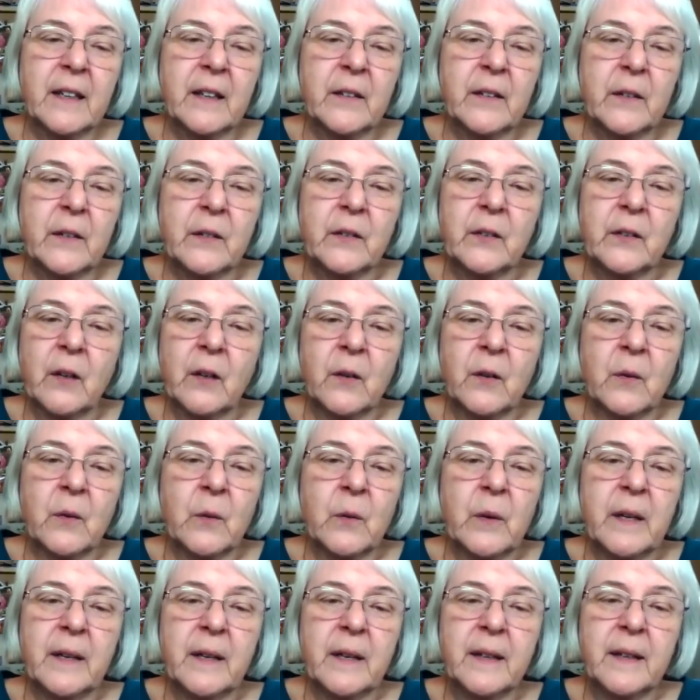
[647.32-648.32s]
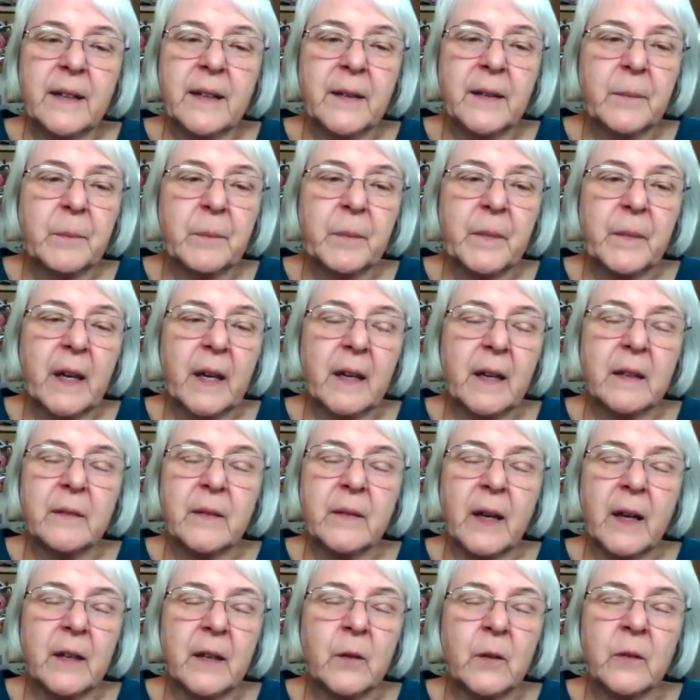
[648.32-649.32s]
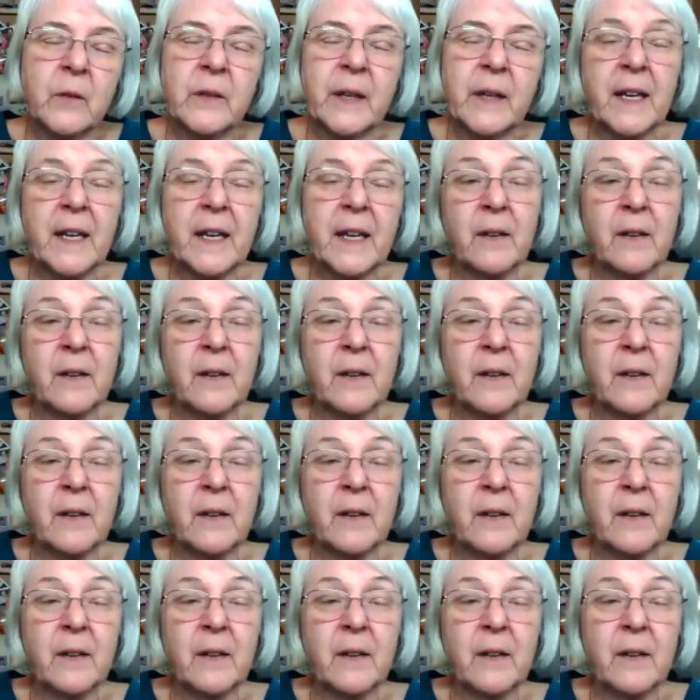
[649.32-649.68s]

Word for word: So I, I don't have